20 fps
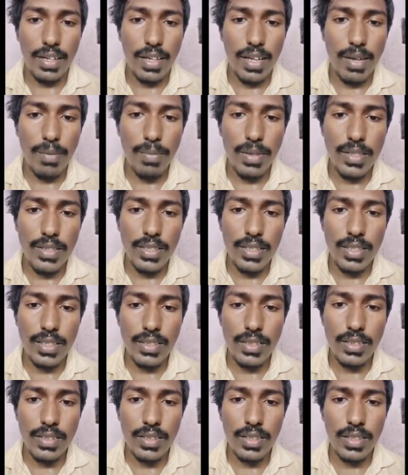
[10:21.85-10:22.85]
A machine
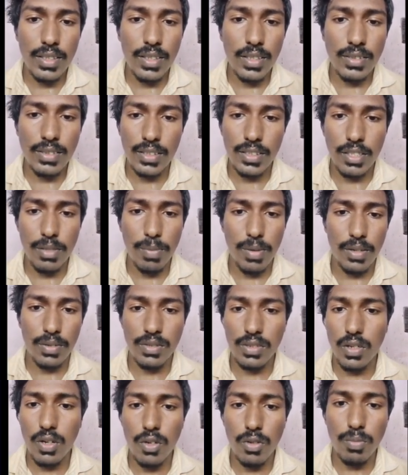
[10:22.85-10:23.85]
is
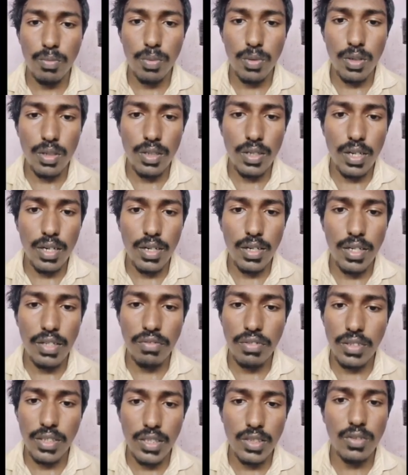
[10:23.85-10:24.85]
60% output and
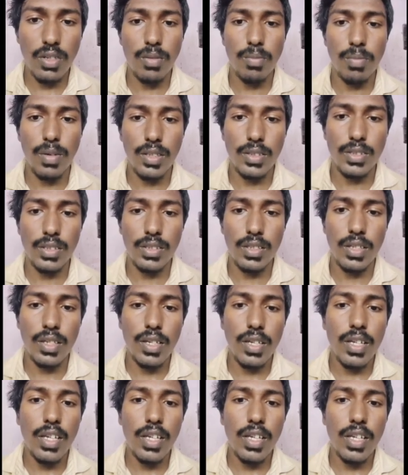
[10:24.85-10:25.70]
defect is 1%.